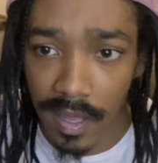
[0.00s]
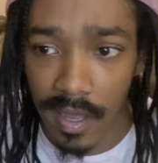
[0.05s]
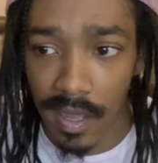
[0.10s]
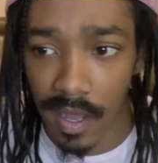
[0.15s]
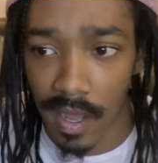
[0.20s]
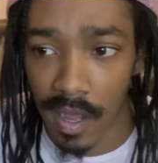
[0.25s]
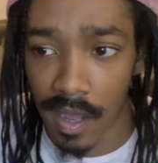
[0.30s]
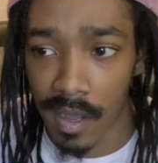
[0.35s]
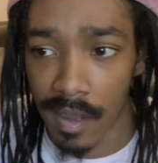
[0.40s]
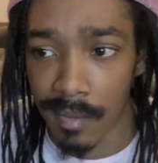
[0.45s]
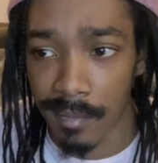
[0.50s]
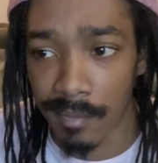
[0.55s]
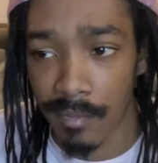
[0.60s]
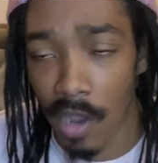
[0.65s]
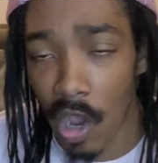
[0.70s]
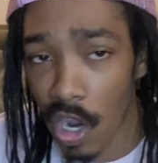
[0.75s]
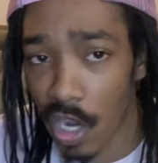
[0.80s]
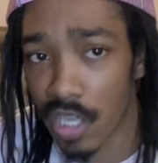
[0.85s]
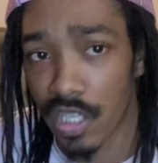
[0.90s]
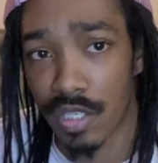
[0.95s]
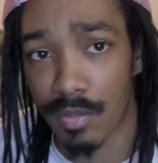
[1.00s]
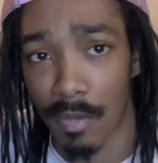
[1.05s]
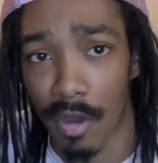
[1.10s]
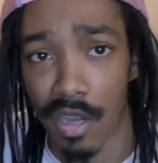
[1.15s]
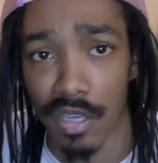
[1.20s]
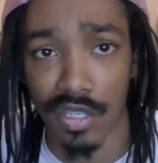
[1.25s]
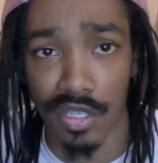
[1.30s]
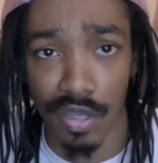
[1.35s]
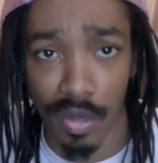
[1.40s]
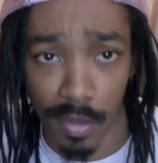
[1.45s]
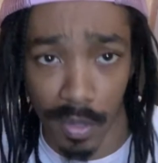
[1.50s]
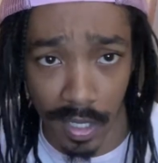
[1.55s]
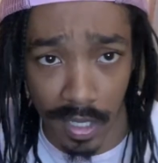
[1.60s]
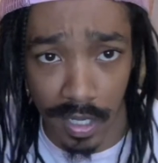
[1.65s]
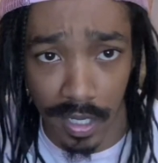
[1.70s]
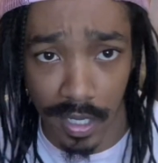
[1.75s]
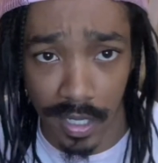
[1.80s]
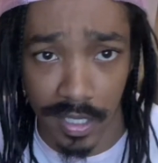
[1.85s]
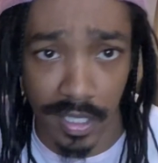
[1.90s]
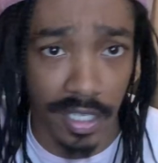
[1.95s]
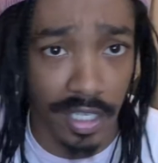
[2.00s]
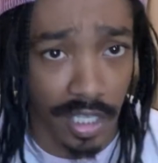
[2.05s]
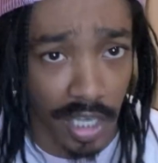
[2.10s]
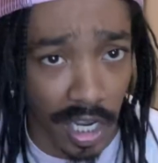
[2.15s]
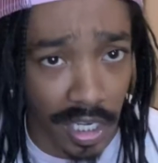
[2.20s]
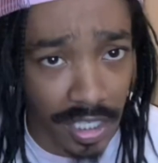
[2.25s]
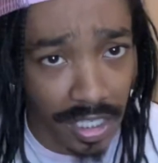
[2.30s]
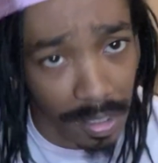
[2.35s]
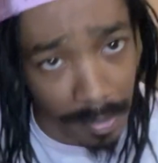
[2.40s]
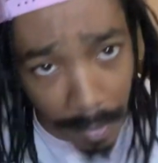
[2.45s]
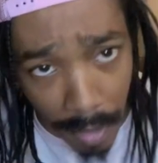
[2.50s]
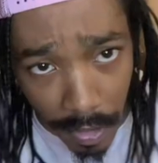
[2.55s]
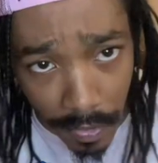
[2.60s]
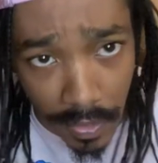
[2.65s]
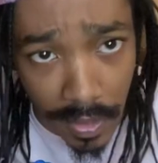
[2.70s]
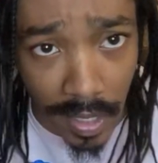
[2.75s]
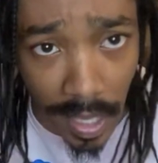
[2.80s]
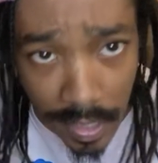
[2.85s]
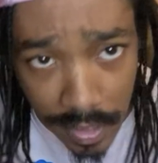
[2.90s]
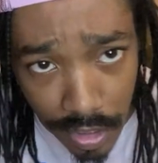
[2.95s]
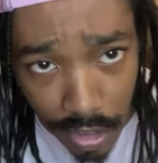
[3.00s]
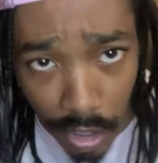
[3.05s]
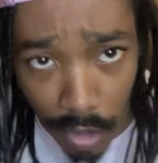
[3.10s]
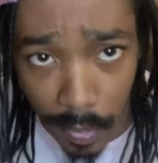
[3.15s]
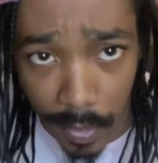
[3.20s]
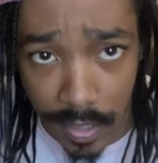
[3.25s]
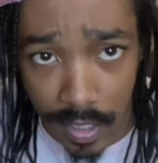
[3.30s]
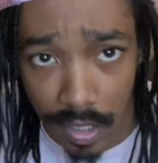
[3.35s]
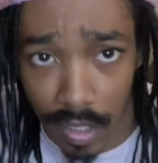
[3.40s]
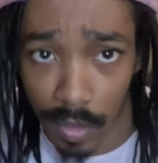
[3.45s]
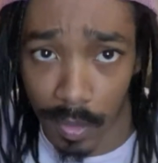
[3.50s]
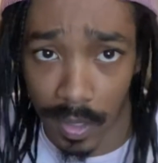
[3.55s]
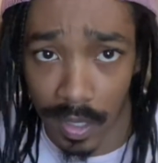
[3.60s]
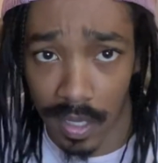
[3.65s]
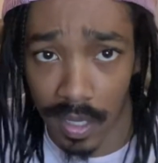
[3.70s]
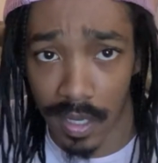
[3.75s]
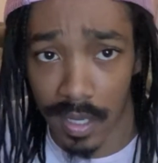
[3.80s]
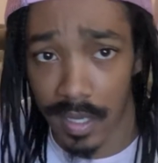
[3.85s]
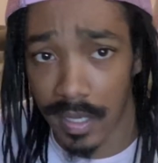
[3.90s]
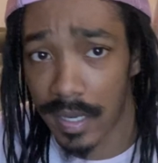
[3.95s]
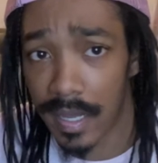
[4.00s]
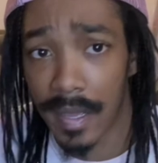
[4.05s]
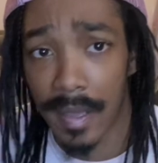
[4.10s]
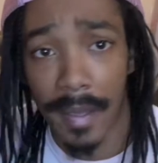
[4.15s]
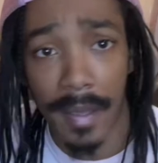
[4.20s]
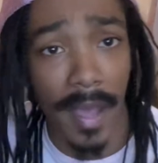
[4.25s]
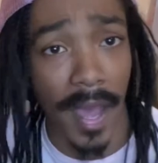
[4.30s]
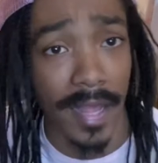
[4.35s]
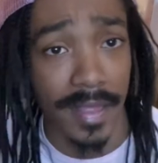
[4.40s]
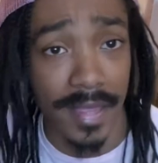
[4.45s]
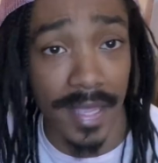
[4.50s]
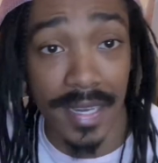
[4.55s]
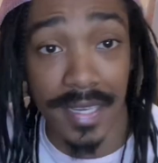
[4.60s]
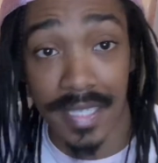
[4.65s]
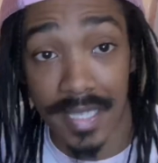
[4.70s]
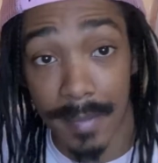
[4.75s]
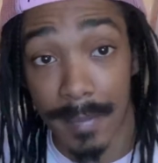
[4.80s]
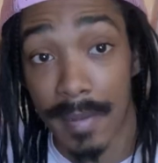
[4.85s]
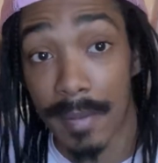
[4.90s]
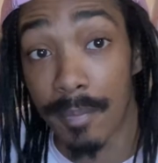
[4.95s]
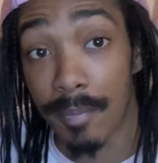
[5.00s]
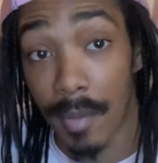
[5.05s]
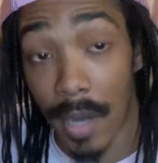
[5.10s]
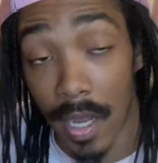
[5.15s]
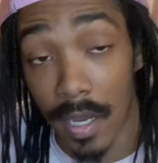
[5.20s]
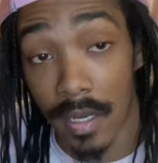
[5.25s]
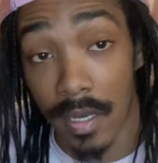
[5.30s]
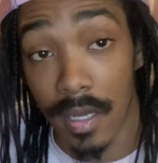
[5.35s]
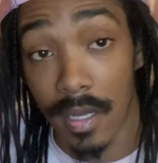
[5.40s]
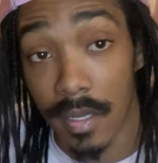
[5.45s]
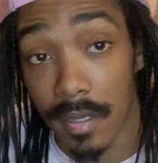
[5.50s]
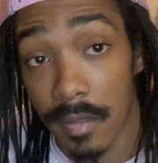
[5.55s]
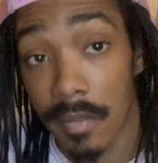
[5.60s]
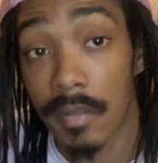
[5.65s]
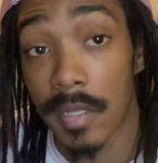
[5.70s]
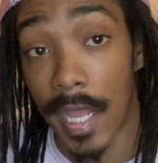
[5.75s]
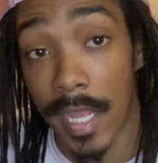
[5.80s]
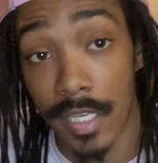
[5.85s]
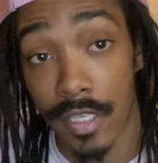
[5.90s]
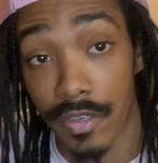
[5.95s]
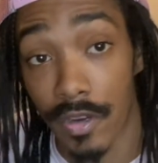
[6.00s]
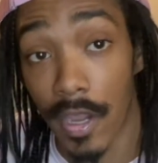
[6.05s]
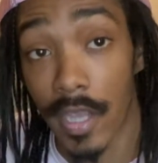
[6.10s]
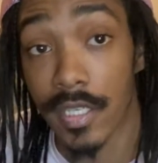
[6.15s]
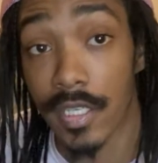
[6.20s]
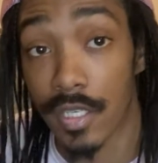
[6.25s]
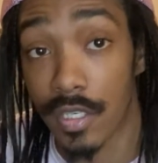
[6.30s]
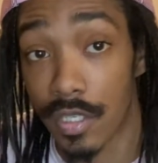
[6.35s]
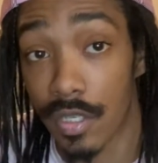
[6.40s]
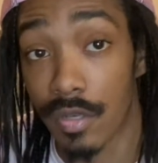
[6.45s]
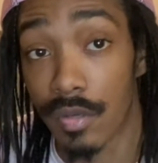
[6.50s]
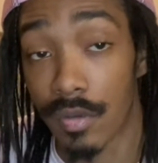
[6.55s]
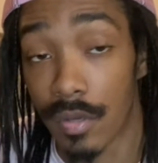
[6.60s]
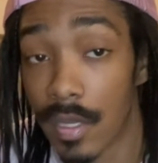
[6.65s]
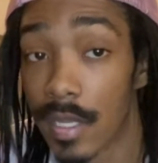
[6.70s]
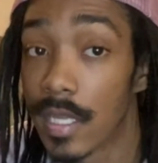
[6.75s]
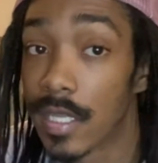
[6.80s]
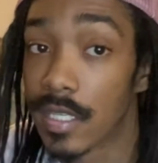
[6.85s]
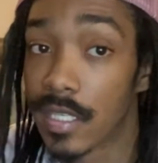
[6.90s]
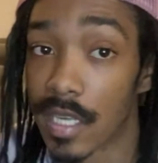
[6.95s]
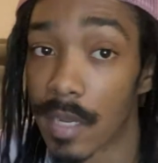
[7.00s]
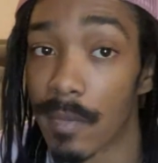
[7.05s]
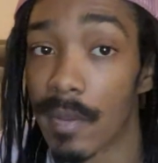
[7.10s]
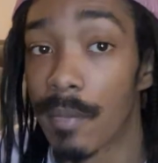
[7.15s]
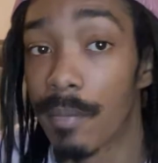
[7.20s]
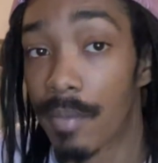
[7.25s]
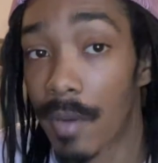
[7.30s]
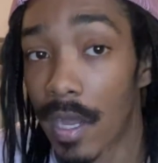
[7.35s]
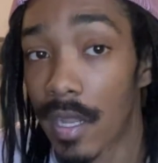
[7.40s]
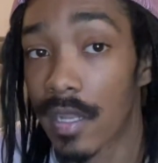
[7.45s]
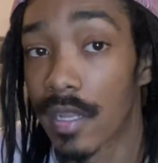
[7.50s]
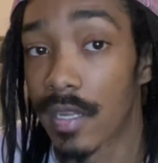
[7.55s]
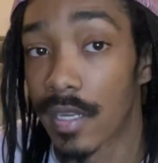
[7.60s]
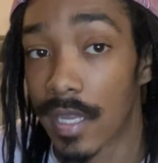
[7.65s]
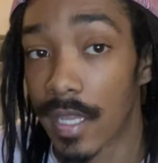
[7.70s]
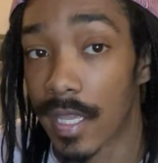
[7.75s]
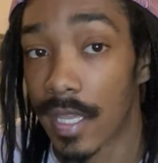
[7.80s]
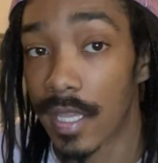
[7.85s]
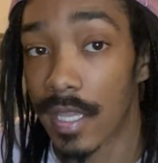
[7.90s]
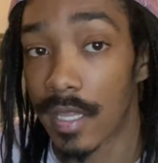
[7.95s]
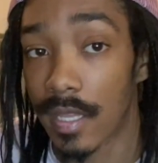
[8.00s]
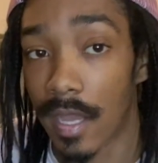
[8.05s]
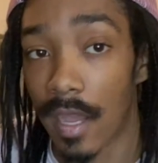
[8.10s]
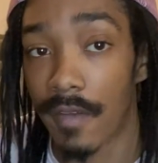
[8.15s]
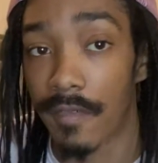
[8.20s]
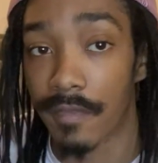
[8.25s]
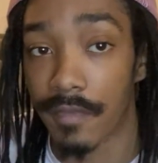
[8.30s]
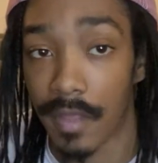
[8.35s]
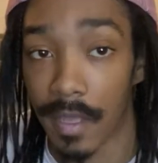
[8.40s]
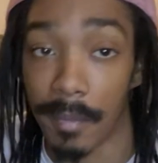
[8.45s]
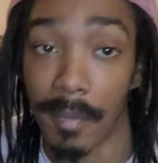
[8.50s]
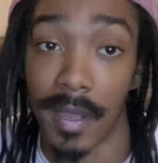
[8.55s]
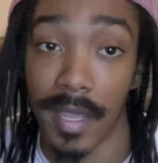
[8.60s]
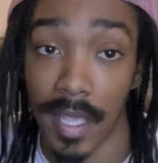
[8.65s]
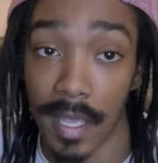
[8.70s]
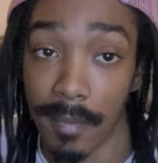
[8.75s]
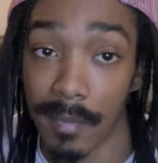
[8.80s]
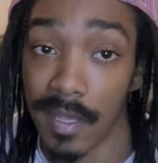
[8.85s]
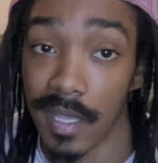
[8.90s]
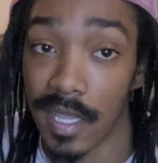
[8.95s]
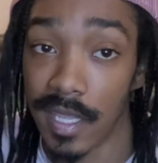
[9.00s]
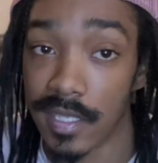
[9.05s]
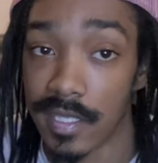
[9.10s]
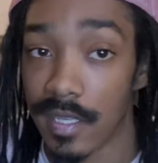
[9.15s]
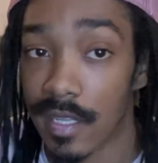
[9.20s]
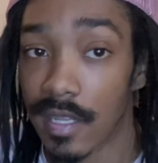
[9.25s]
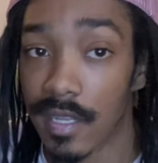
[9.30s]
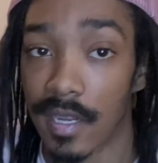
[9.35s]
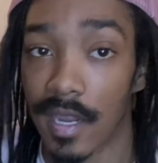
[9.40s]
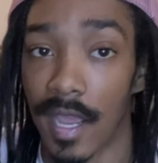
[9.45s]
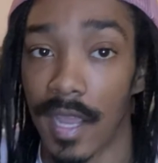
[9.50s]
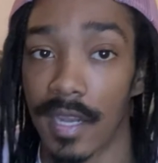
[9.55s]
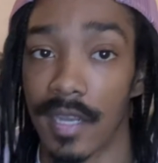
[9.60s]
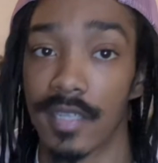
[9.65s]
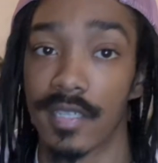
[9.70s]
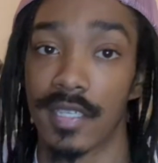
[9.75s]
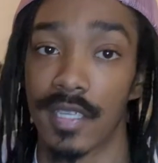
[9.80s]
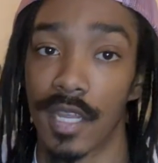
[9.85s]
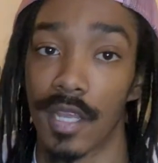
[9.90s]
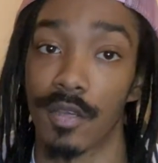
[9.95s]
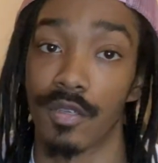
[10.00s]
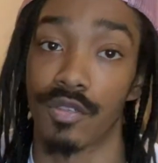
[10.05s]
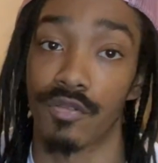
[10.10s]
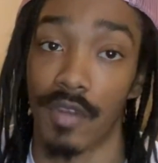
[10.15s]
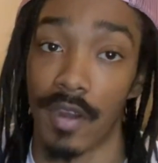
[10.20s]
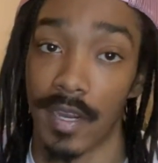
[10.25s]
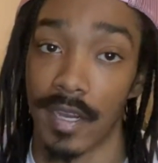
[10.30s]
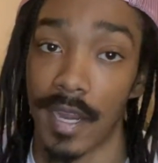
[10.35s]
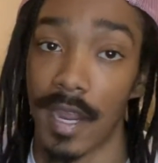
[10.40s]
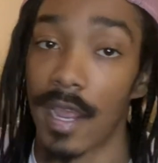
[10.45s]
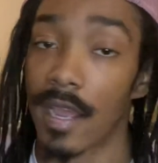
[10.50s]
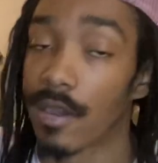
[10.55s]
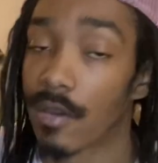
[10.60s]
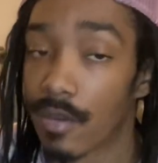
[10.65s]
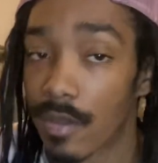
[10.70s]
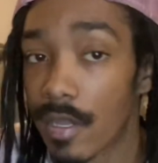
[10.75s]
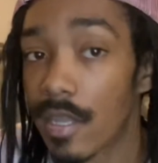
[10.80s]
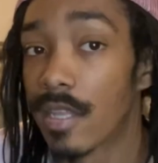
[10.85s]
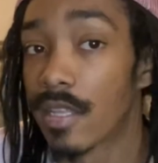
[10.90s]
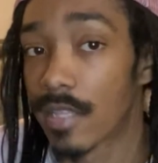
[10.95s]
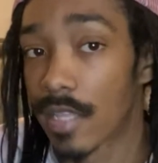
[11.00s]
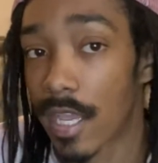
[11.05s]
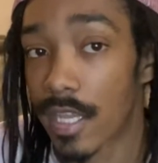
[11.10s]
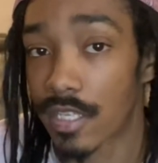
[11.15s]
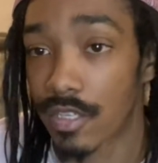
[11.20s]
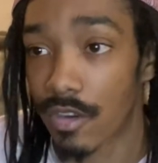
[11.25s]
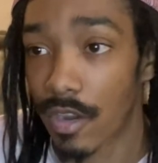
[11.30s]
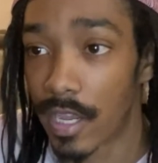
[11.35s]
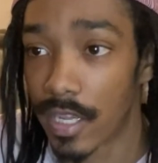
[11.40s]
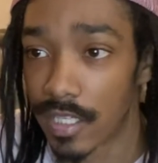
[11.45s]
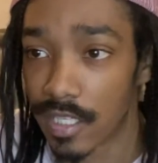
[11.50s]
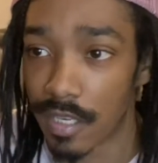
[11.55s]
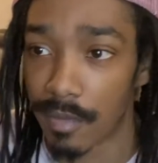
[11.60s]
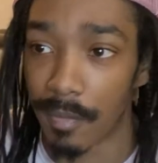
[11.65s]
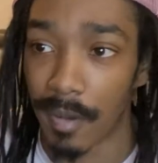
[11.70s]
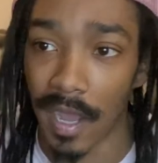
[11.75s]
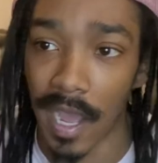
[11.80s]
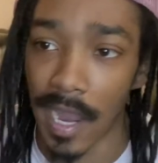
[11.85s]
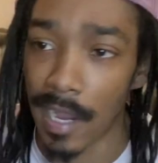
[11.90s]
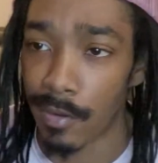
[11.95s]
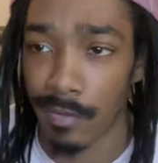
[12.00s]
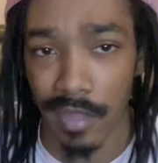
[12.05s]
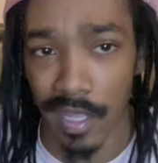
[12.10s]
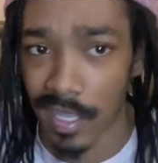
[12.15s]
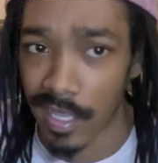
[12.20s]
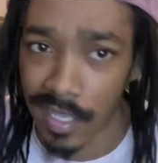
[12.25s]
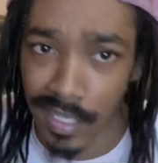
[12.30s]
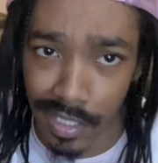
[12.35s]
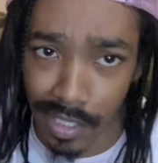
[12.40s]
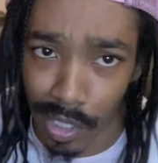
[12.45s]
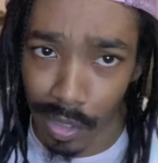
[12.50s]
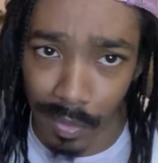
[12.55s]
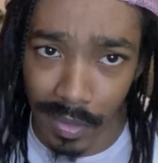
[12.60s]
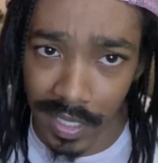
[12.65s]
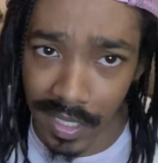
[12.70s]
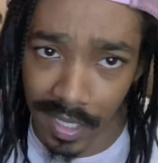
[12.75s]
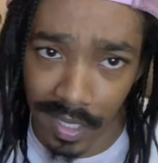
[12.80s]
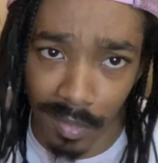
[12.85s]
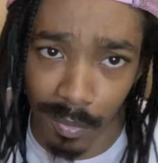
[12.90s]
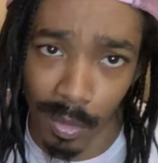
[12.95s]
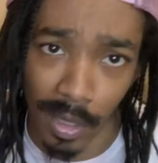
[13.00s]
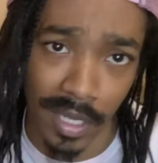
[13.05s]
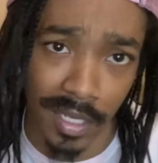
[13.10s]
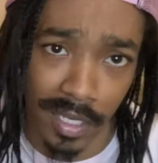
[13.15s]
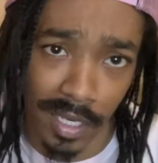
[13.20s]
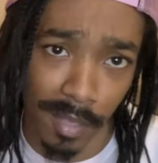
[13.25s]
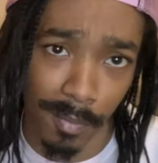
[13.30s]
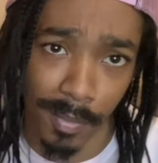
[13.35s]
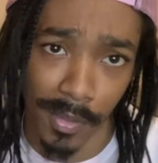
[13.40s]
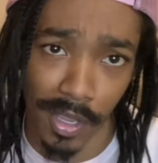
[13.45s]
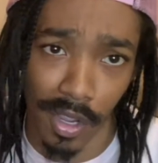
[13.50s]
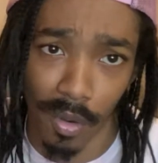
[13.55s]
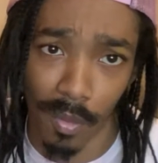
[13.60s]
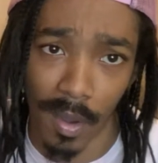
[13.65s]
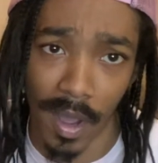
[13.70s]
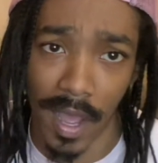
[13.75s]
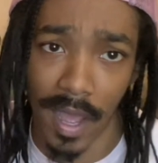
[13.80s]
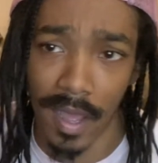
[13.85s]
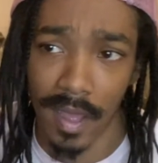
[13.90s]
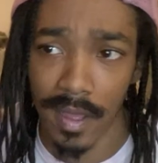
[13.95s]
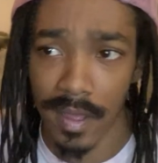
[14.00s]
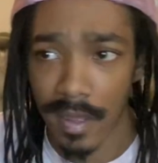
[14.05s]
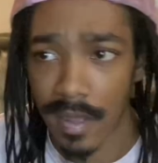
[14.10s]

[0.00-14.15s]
Marcus Smart's doing good. DeJounte Murray, as always, doing good. I think Jimmy Butler. That's crazy, too. Jimmy Butler, the Heat of the Miami Heat, is leading the Aiden Steals right now. That's crazy. But I don't think he's going to win DPOY.